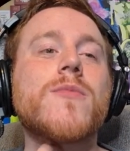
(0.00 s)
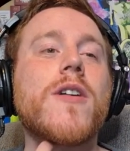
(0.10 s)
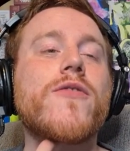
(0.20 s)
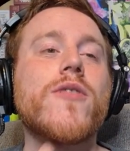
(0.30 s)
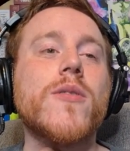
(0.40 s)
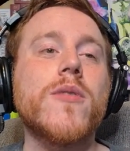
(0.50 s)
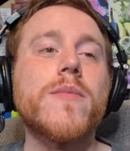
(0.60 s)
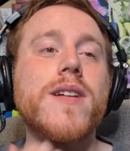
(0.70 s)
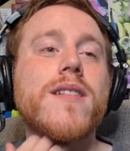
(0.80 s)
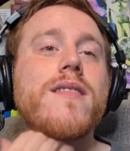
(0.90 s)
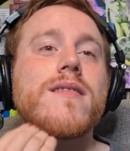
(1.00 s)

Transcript: What I thought it would be.